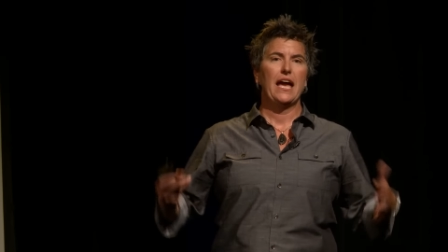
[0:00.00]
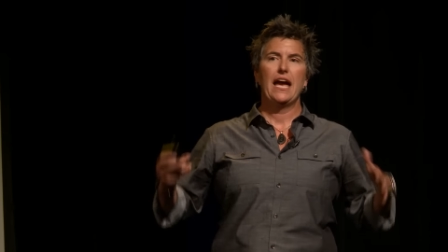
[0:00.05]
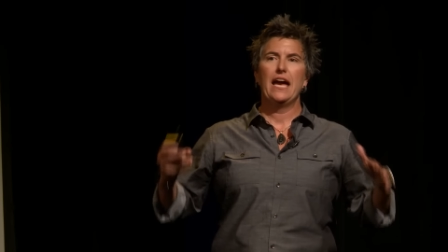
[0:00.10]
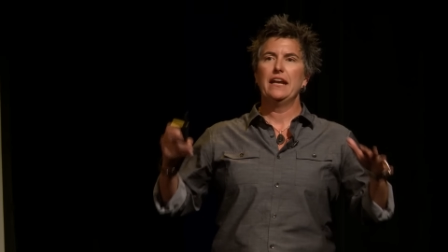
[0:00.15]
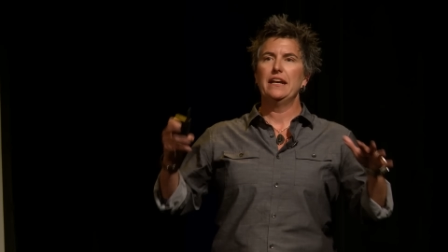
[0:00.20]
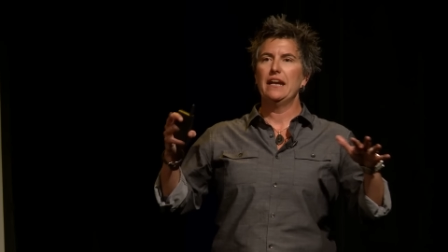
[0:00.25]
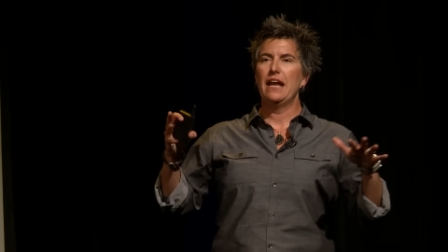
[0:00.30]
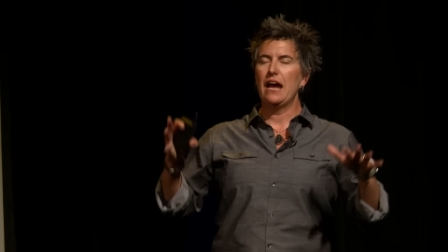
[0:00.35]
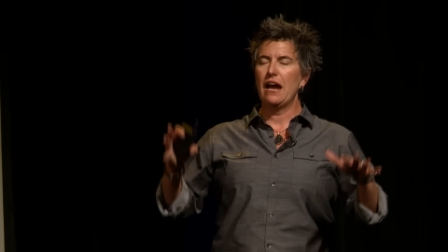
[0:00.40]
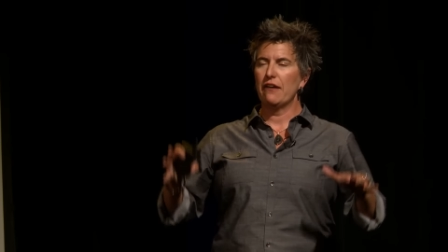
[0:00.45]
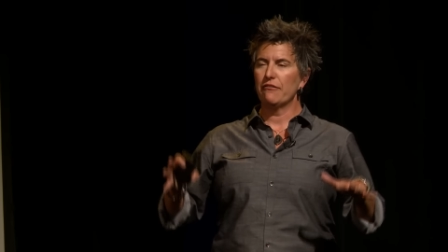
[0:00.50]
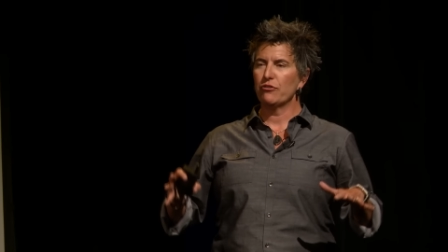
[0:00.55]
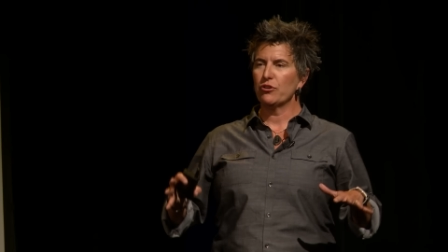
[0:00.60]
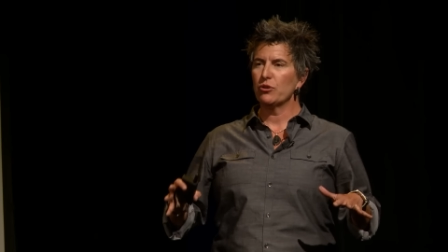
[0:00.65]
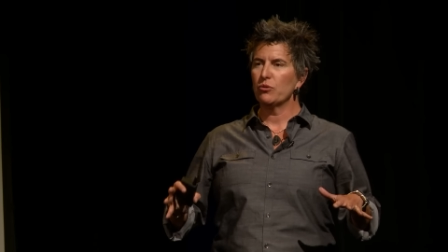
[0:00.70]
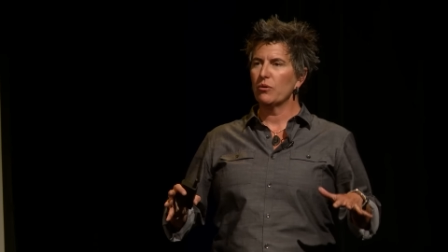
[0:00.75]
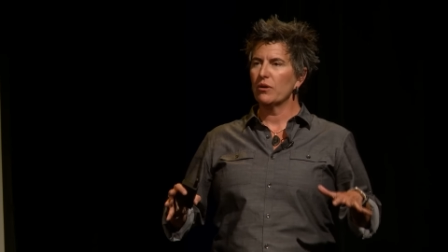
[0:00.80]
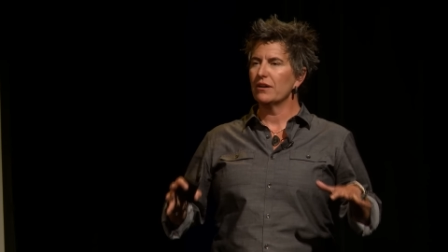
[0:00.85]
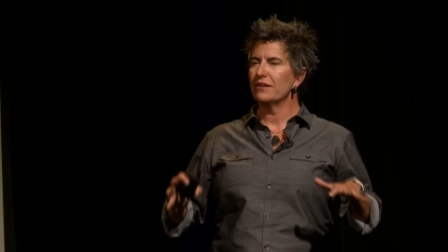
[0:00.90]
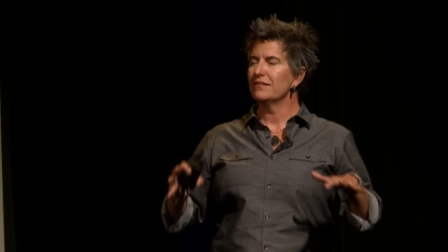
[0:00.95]
And
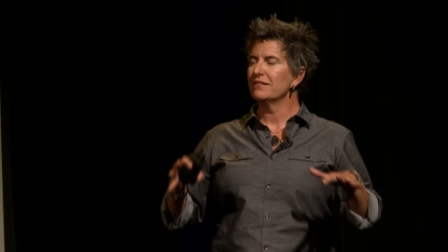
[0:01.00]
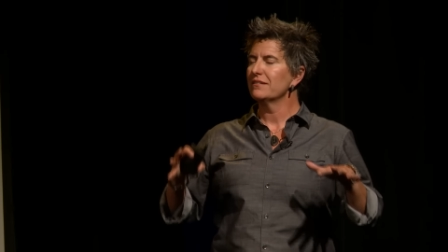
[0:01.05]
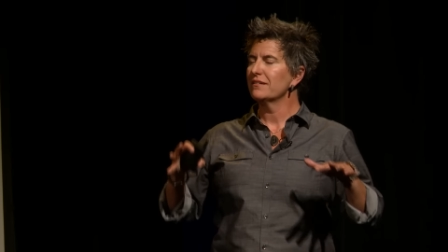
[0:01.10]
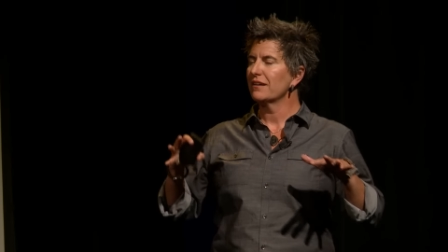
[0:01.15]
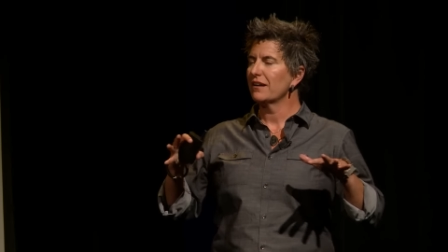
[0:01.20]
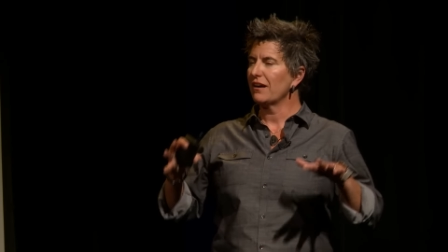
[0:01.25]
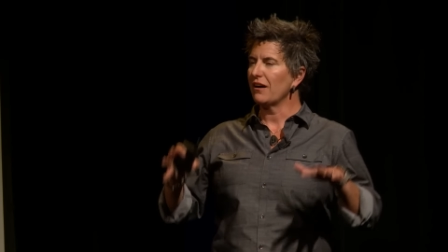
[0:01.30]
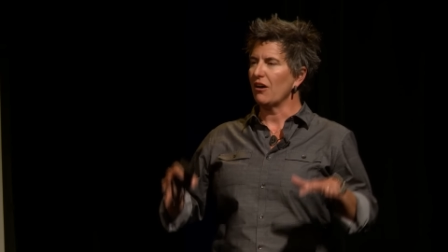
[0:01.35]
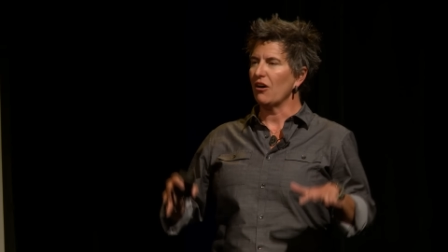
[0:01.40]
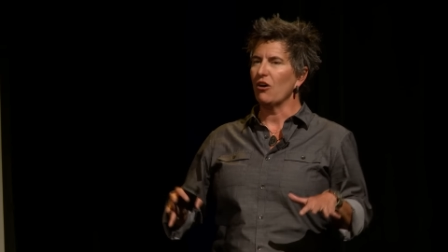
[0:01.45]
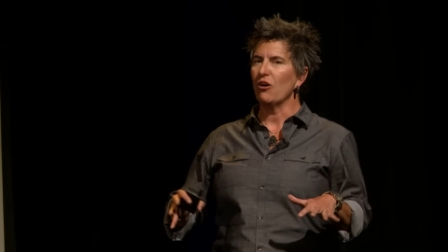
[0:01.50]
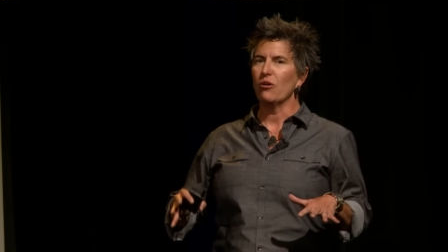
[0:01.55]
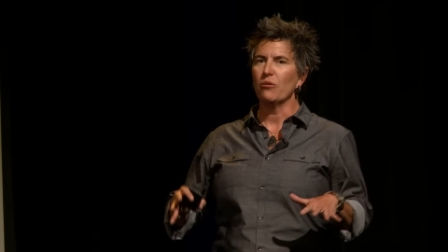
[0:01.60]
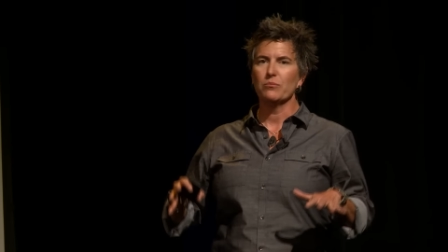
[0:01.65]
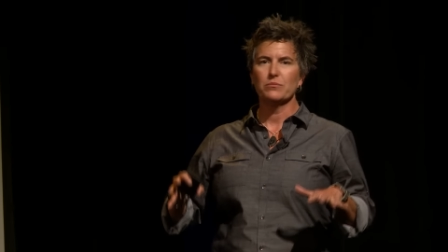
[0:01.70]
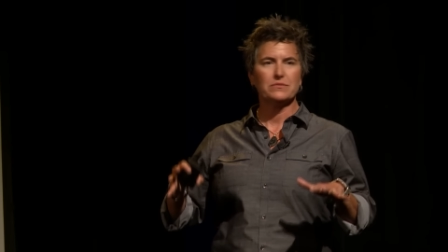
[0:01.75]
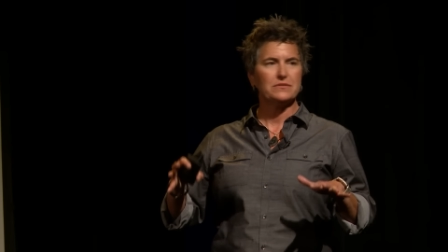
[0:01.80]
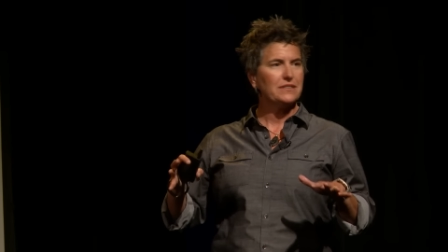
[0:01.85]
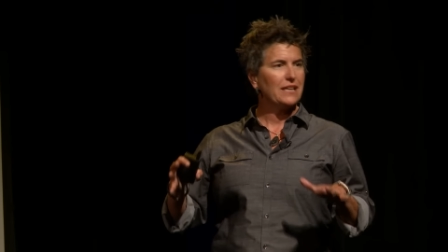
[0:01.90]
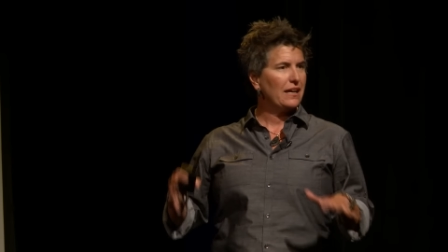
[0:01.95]
everyone
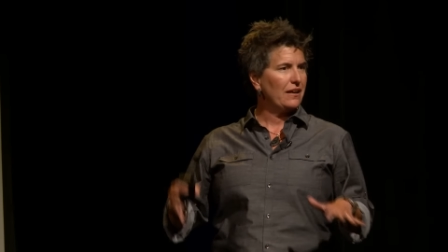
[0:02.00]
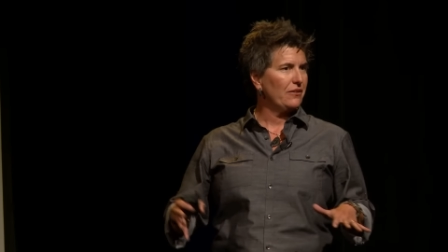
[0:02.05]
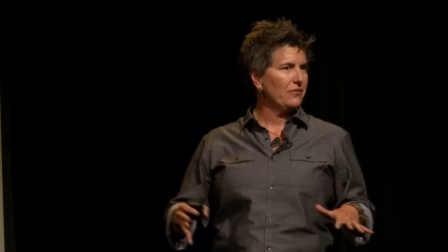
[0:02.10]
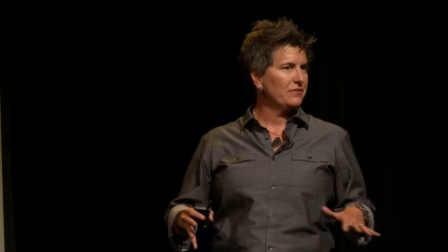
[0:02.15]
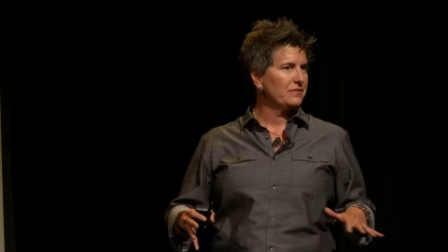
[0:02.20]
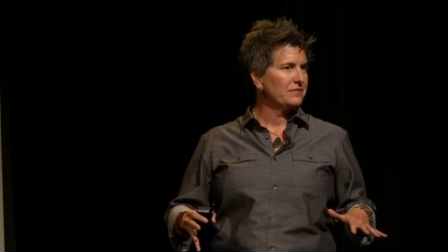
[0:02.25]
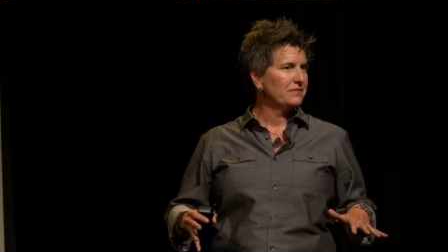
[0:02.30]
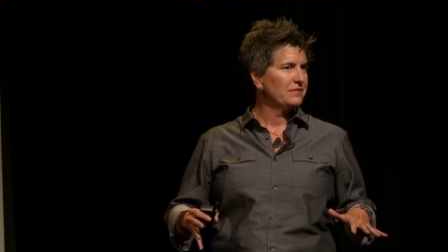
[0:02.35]
calmed down.